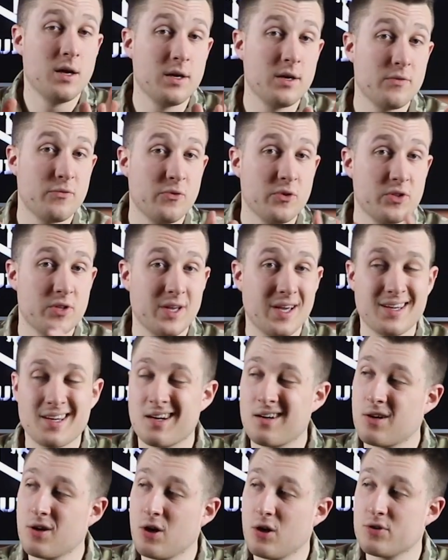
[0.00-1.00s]
If we take
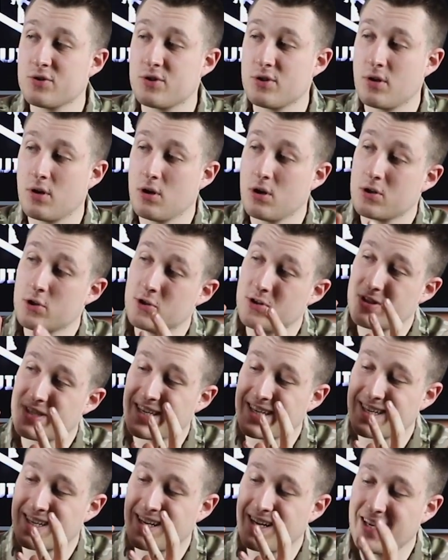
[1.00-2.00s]
a closer look, you
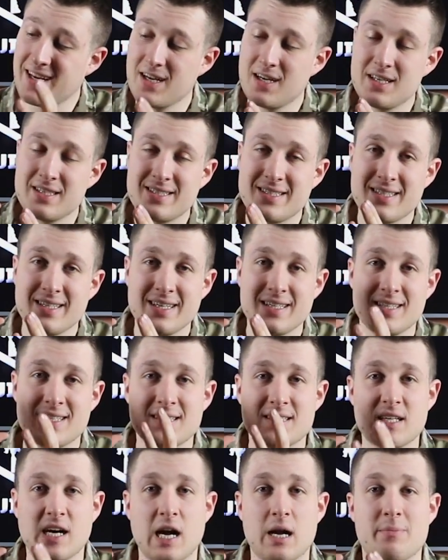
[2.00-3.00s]
can clearly see the
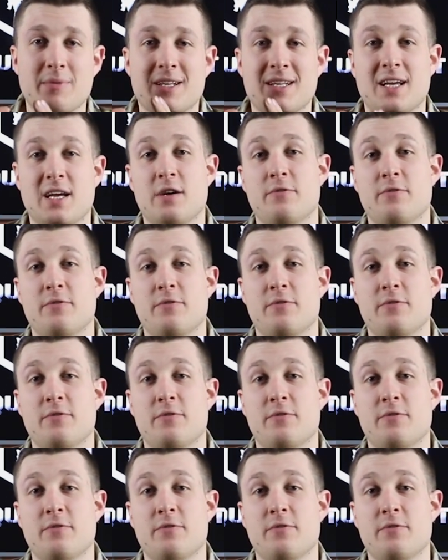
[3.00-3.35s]
time and